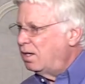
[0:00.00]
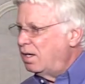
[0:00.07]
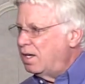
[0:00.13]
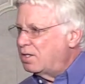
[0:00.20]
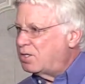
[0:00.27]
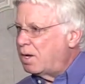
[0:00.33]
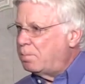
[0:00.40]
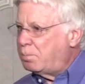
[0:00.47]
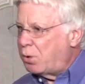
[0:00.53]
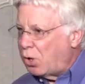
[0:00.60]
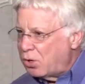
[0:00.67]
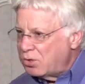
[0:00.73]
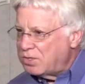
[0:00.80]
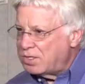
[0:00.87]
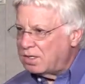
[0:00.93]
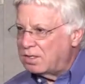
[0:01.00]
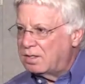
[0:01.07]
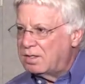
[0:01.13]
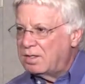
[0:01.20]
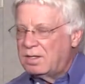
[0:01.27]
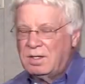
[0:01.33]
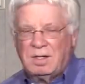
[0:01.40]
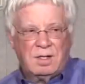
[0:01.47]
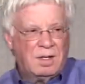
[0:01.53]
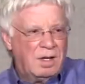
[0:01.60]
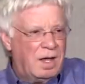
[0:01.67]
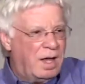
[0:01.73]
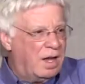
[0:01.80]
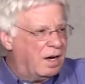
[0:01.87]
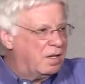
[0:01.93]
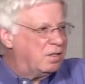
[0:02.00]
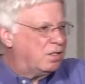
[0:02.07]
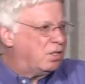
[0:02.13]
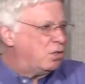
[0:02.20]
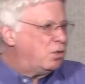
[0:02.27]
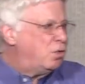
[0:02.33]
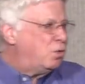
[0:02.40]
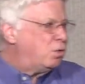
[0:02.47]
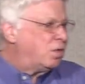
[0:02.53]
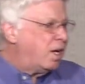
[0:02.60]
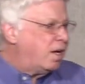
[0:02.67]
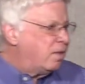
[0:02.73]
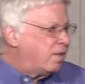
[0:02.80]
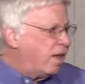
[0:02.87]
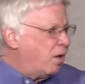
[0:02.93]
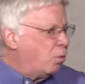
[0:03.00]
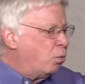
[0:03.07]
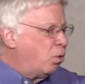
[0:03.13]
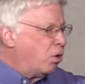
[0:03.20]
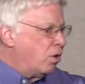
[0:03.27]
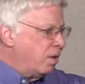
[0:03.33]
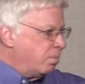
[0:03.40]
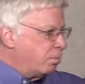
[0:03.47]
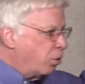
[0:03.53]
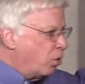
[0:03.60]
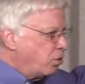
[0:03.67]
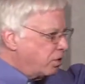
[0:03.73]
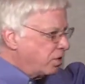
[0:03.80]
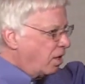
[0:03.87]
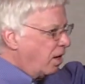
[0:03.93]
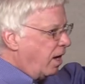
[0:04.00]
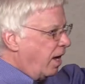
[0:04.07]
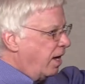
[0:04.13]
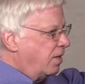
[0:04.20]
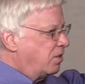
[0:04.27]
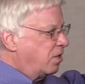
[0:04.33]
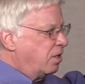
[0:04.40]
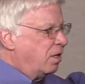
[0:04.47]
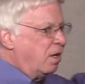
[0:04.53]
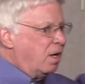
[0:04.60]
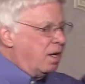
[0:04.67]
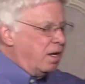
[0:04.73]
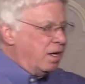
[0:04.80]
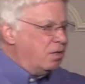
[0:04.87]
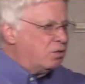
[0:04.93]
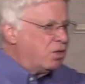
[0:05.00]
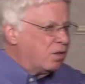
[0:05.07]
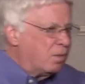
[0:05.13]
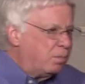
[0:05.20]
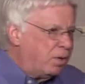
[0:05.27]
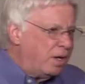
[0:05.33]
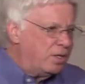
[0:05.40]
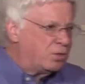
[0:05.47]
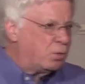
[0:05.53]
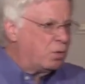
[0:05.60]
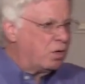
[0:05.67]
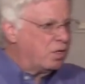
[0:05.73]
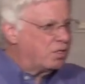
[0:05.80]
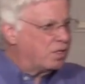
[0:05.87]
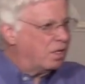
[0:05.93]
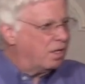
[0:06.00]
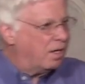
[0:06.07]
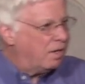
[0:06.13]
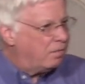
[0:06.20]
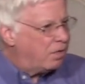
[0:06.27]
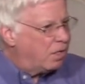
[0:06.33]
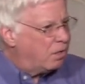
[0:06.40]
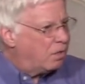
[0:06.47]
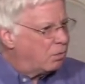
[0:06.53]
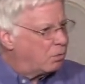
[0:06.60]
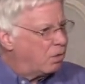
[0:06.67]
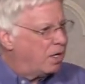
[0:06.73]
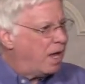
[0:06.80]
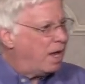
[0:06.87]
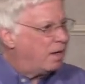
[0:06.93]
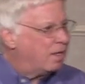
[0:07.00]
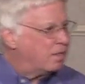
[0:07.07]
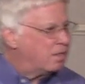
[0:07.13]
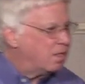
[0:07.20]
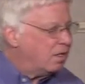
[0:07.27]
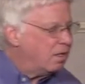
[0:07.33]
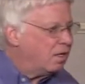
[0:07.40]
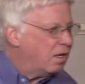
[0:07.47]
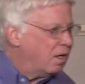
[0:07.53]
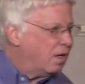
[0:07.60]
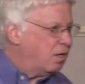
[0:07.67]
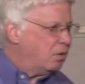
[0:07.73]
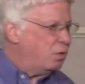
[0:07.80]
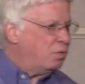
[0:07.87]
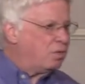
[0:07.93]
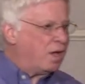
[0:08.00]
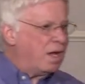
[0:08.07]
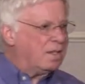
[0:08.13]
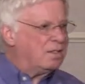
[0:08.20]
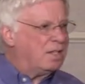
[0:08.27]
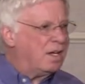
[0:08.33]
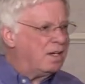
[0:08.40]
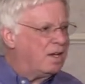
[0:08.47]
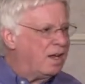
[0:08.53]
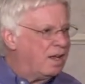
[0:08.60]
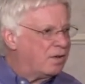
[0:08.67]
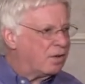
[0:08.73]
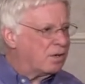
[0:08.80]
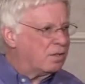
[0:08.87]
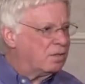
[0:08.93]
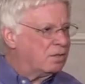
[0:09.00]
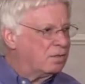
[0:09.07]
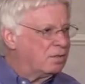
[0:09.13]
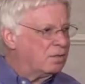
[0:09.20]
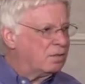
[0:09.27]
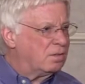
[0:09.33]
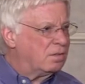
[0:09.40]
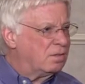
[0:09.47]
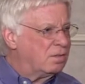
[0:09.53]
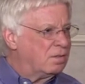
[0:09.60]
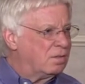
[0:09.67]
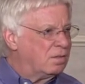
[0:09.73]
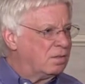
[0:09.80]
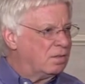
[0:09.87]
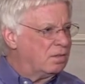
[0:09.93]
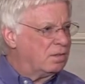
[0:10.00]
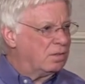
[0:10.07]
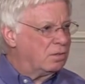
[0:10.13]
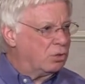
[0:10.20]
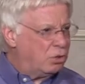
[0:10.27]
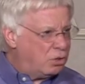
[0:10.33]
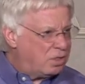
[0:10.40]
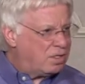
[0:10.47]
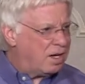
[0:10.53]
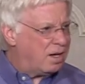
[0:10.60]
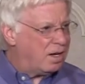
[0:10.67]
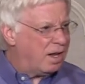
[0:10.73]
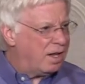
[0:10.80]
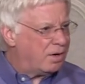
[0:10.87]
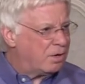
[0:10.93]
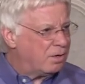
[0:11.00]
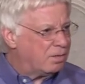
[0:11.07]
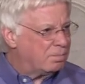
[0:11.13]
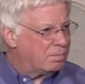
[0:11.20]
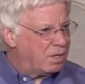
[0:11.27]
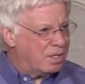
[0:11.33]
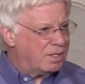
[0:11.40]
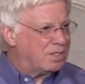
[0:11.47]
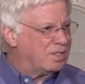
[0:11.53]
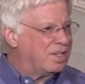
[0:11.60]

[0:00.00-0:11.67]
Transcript: it's a person. And until you take that word and personalize it into the place where it's a living reality, you've got dead letter. Good dead letter, but it's